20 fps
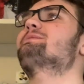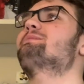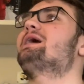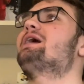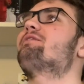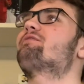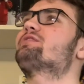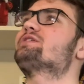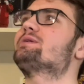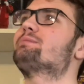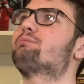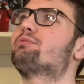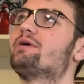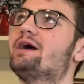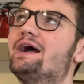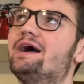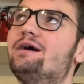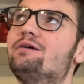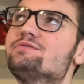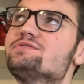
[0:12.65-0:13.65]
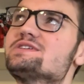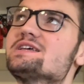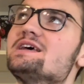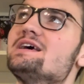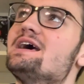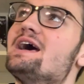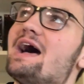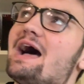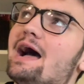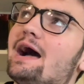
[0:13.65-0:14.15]
about for the Browns
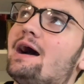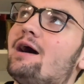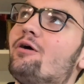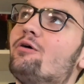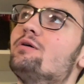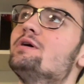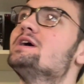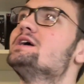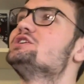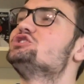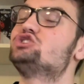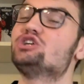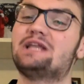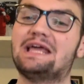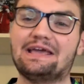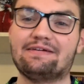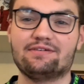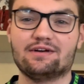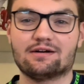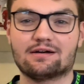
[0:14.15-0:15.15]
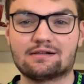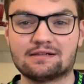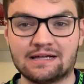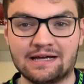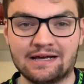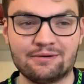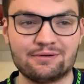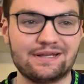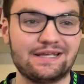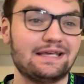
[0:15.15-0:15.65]
how Jadeveon
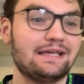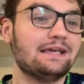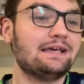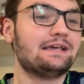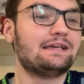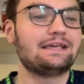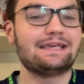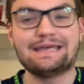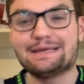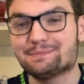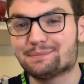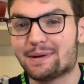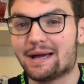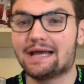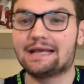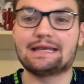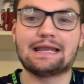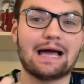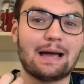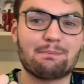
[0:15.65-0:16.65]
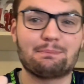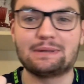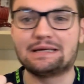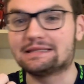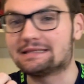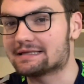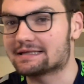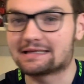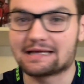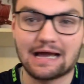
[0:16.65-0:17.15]
Clowney, he might not be
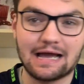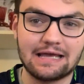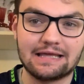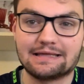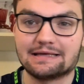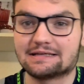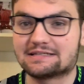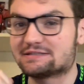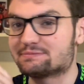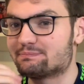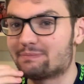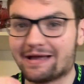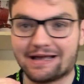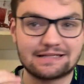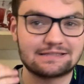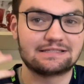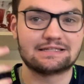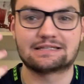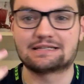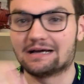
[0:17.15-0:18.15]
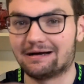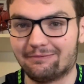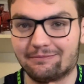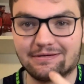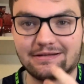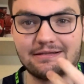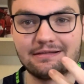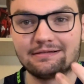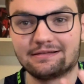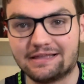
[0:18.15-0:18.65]
the guy you expected coming to
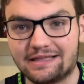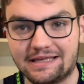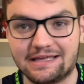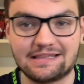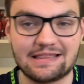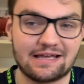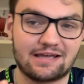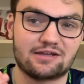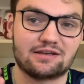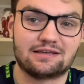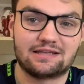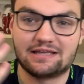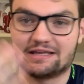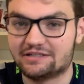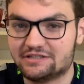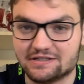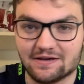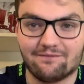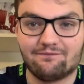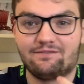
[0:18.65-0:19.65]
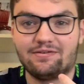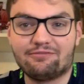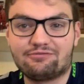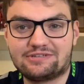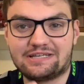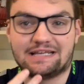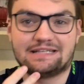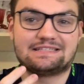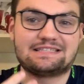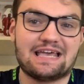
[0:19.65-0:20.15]
the league that could get you
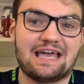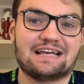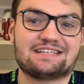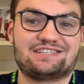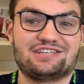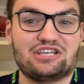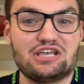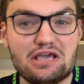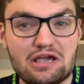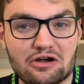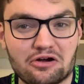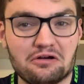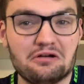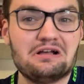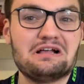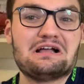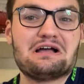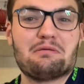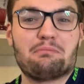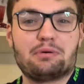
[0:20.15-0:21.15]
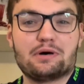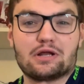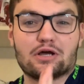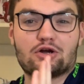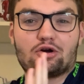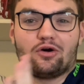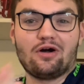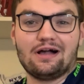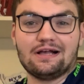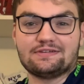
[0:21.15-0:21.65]
15 sacks a year. But
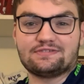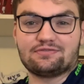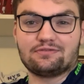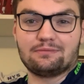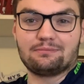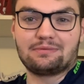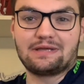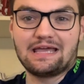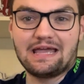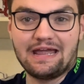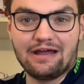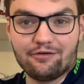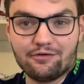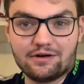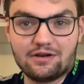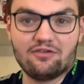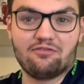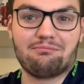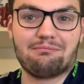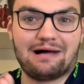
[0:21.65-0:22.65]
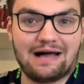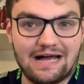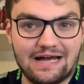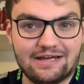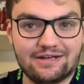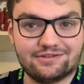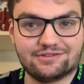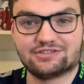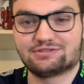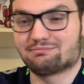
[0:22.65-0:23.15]
across from Garrett of
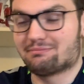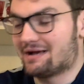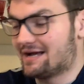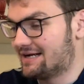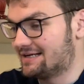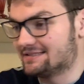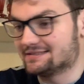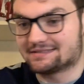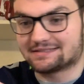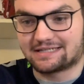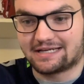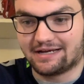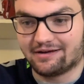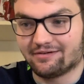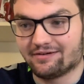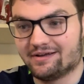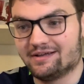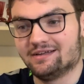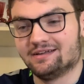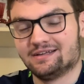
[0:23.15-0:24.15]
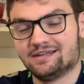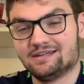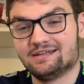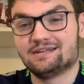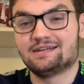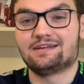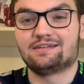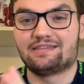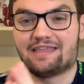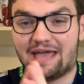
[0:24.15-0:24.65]
Miles Garrett,
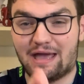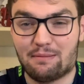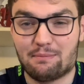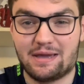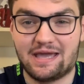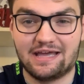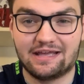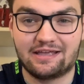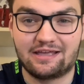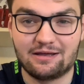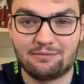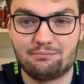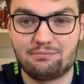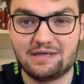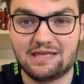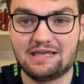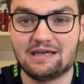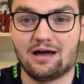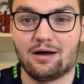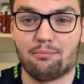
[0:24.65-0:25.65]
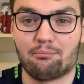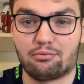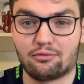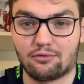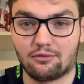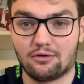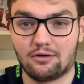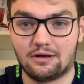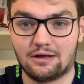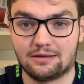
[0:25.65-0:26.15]
that man could be a
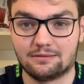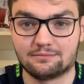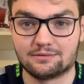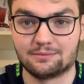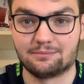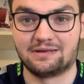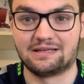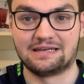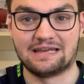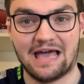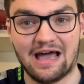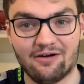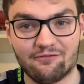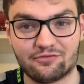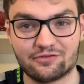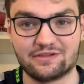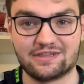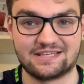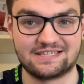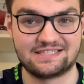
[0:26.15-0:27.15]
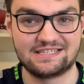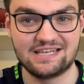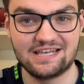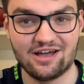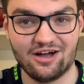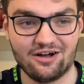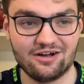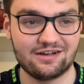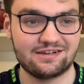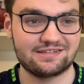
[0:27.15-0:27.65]
pro. And now for the
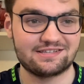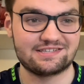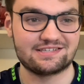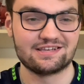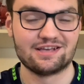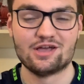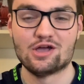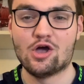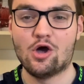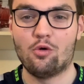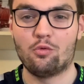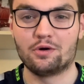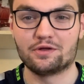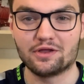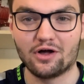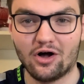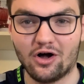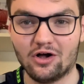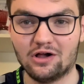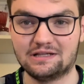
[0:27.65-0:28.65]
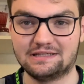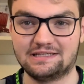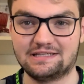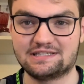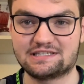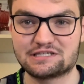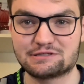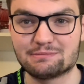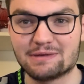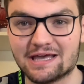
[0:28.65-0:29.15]
Seahawks with Aldon
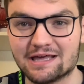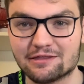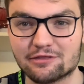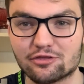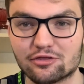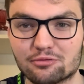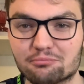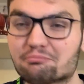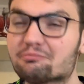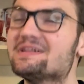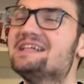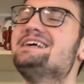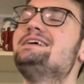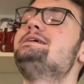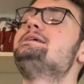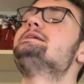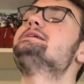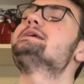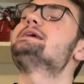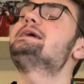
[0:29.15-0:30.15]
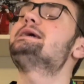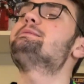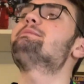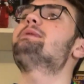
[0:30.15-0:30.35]
Smith. He